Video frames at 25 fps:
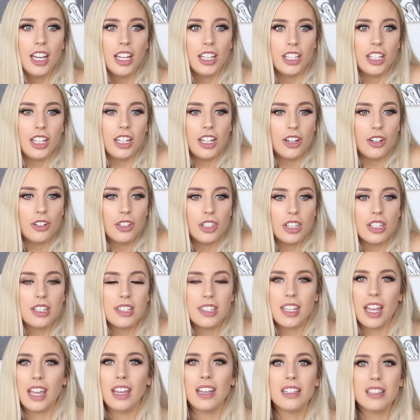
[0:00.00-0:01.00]
you
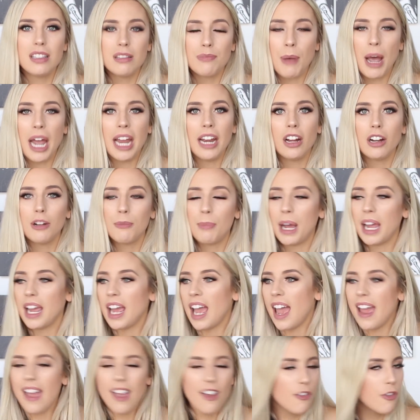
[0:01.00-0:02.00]
stay inspired by
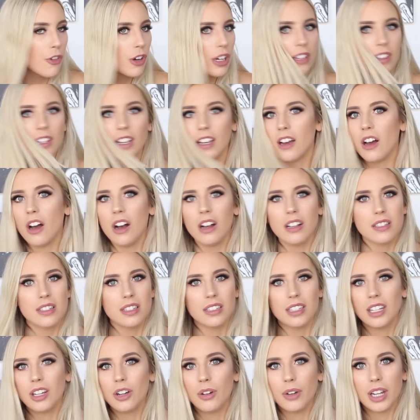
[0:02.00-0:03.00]
everything
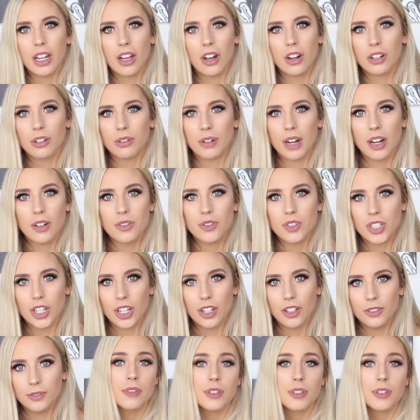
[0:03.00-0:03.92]
constantly going on around you.